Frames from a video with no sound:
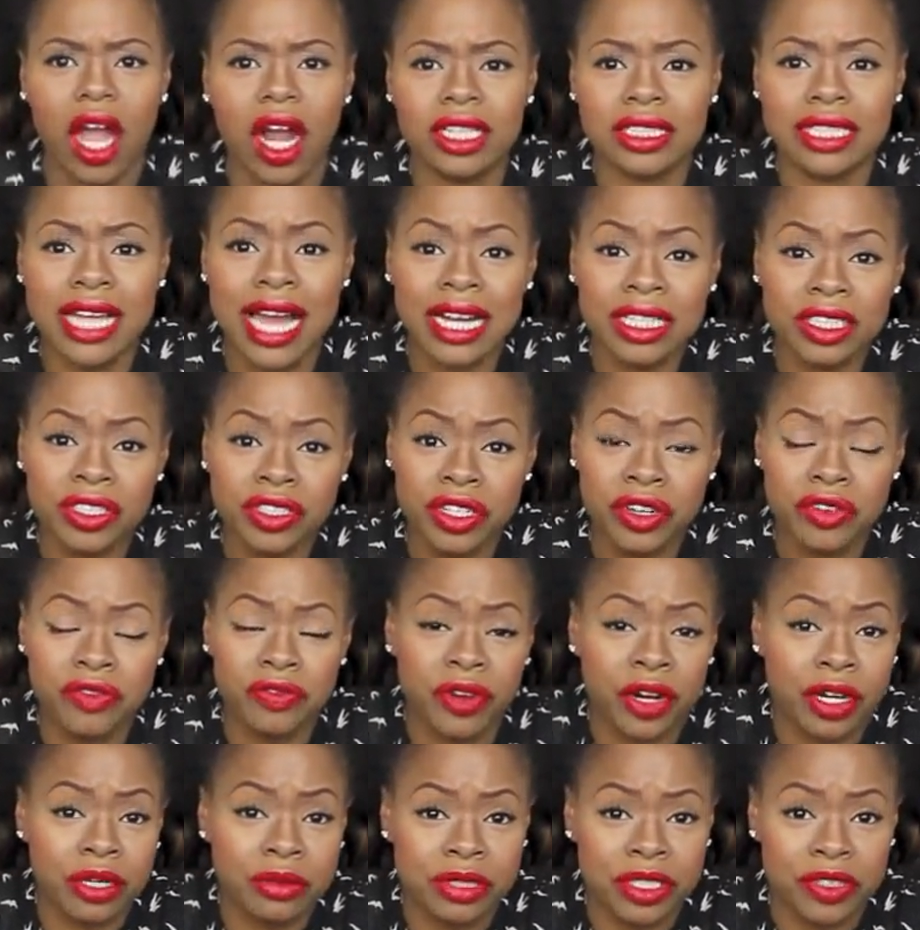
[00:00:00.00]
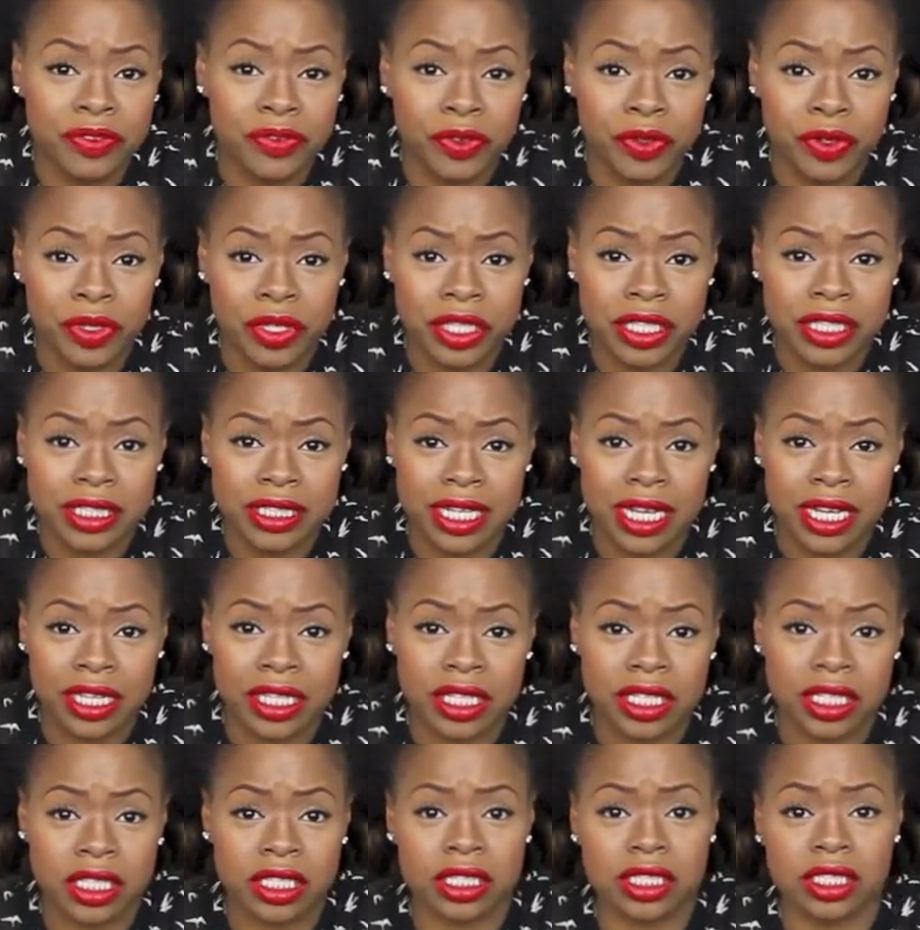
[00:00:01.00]
doctor confirmed it for us at
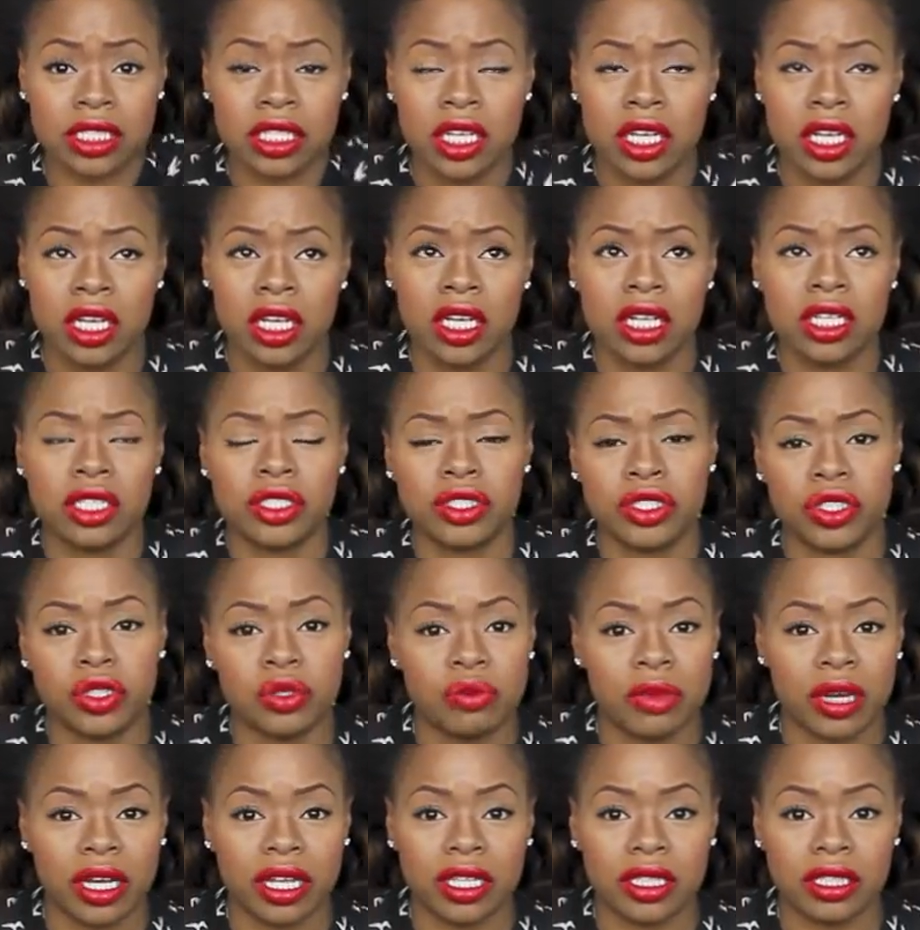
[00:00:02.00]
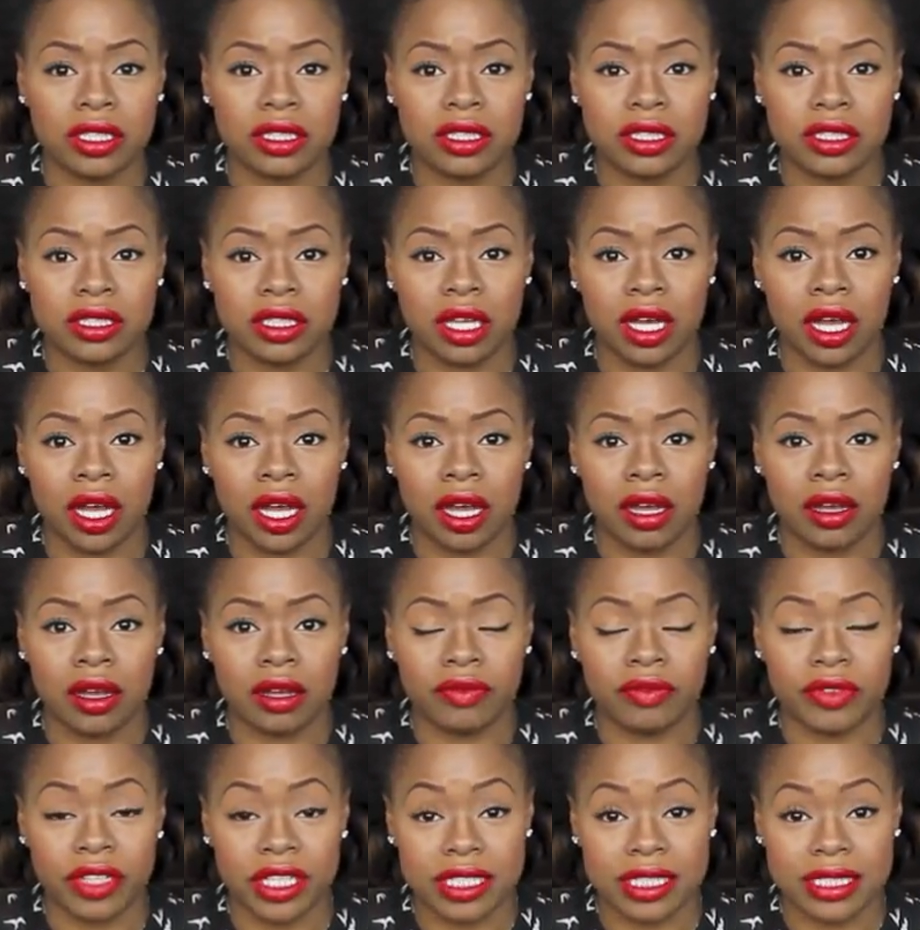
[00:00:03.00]
his 2 months
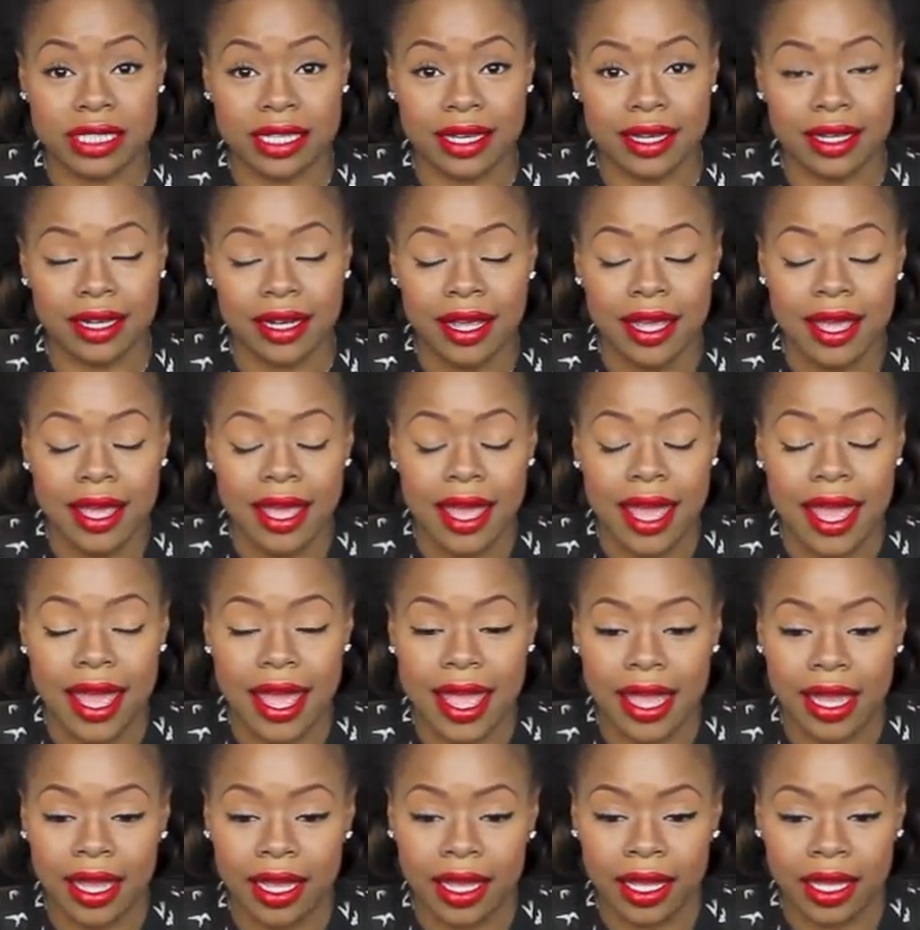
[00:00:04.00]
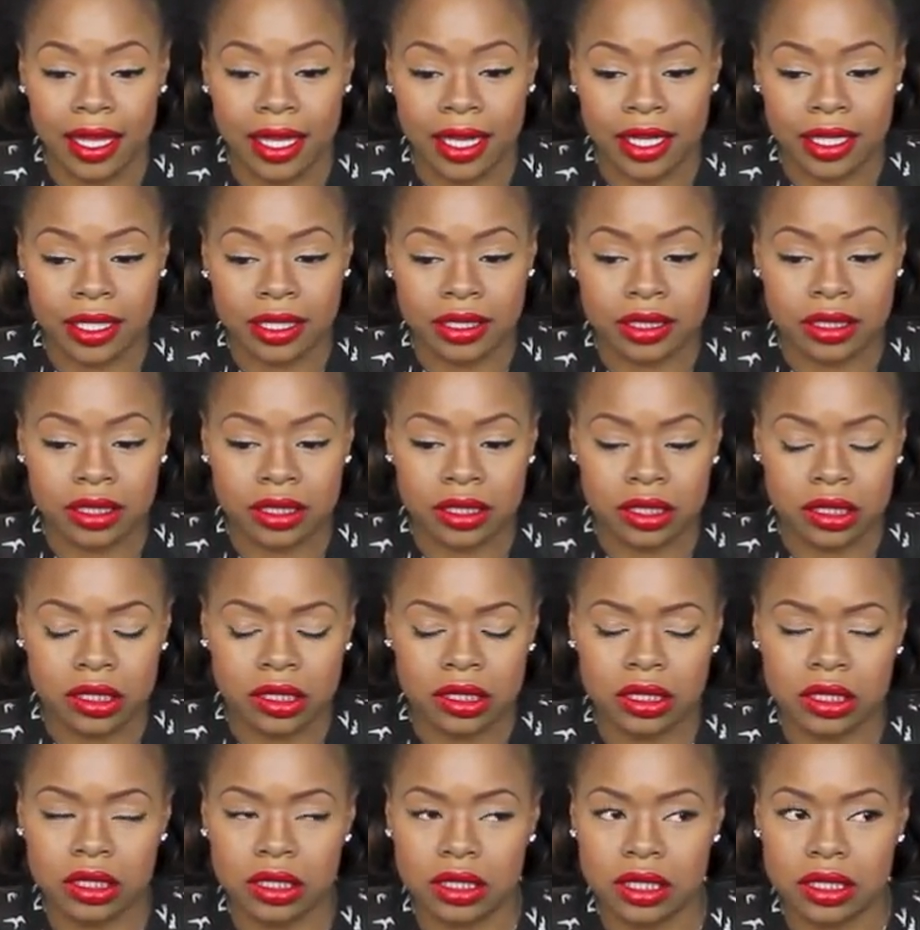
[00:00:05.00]
visit, and
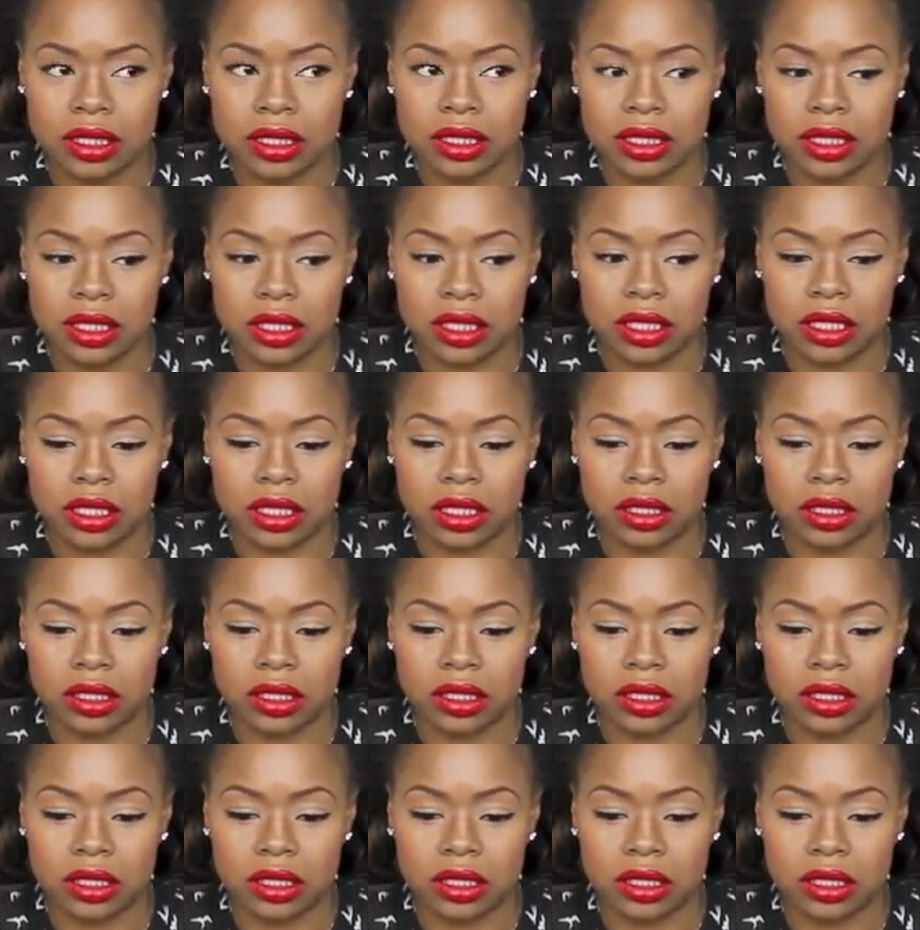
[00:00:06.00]
let's see,